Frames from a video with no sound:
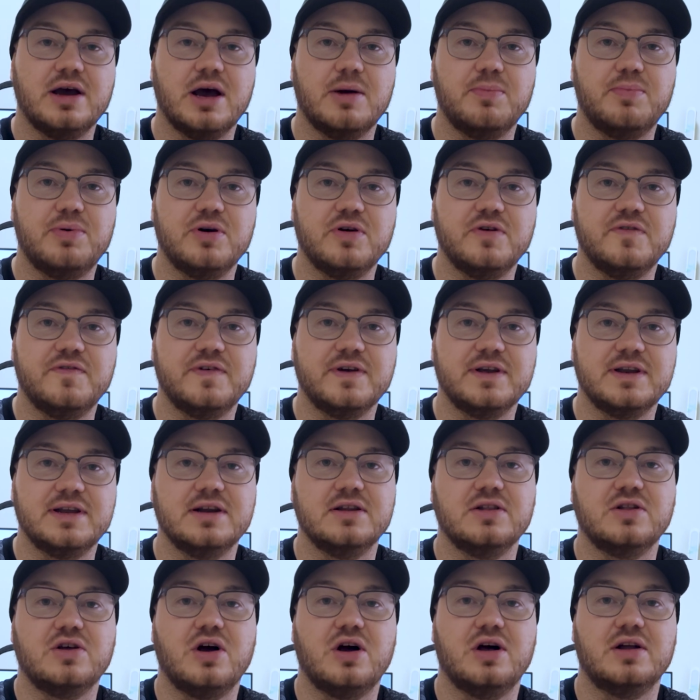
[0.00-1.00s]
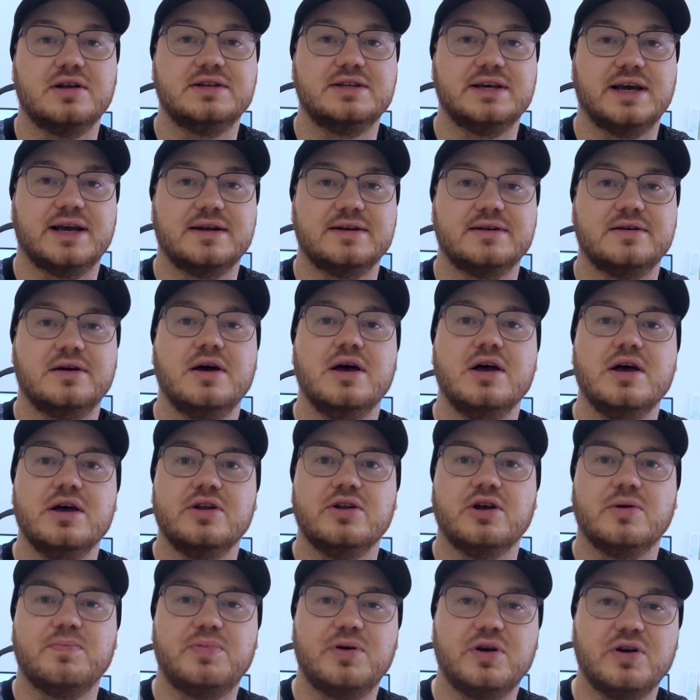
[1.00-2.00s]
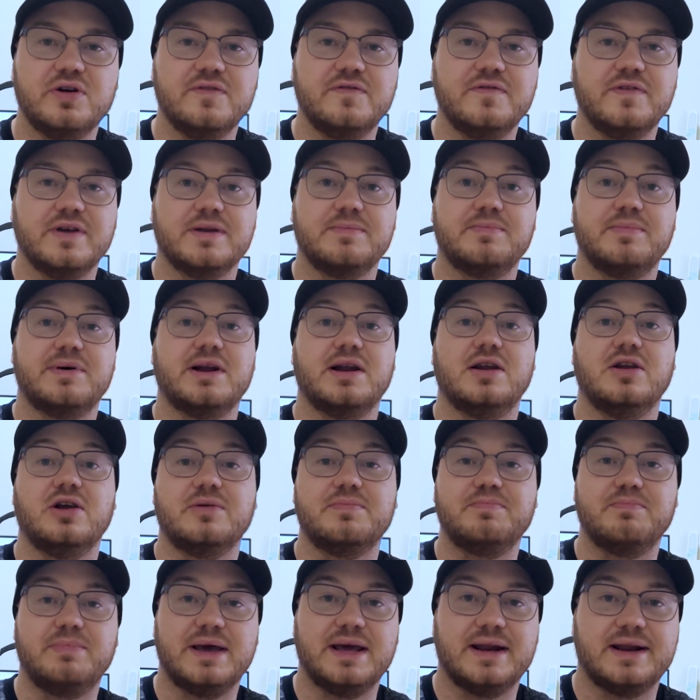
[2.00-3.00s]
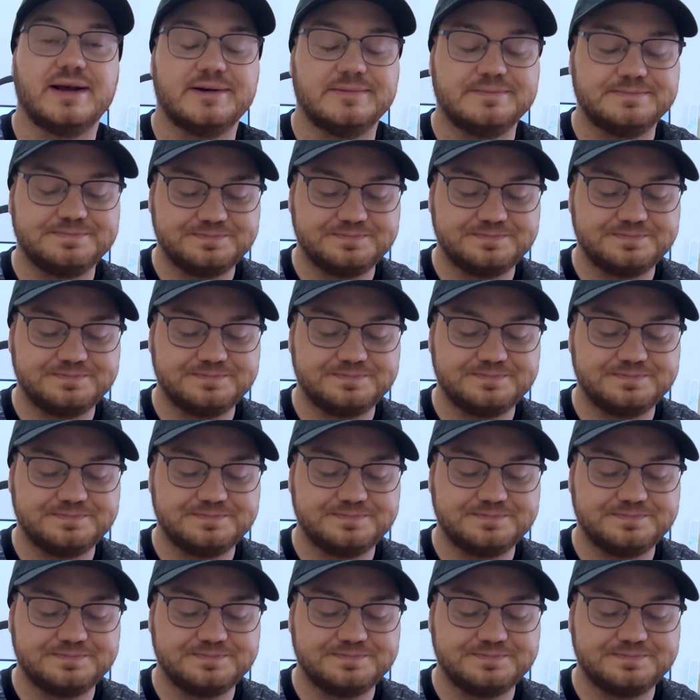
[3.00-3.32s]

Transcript: perfect little contact. Not perfect, but a lot better.